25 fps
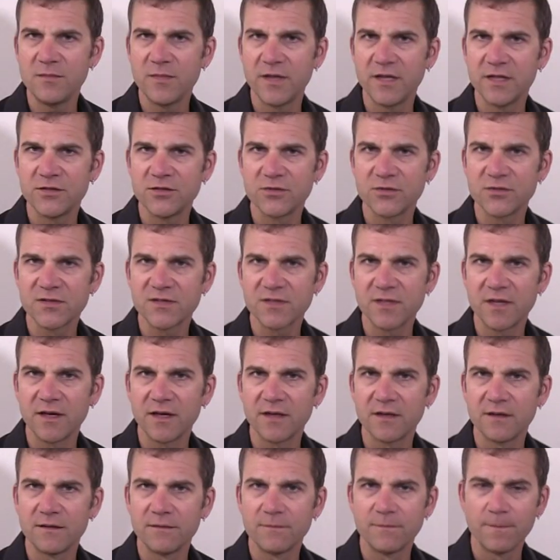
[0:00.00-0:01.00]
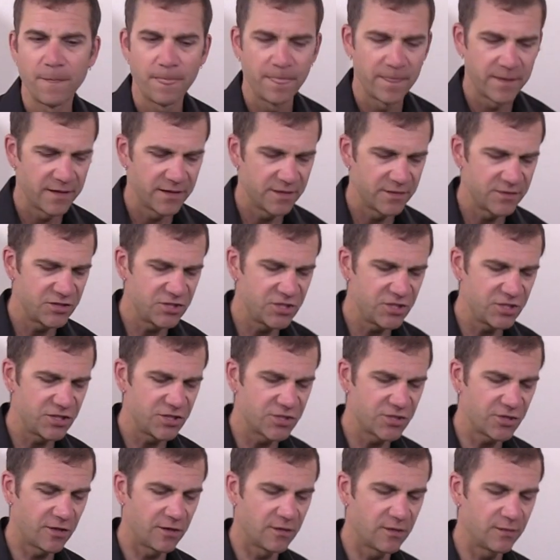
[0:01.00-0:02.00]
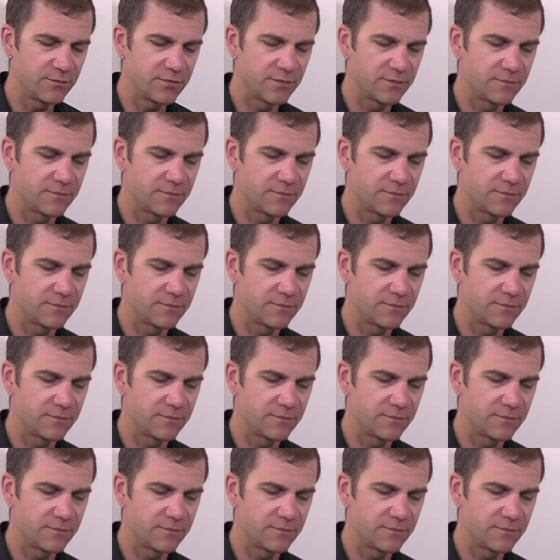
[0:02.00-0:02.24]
major scale. G sharp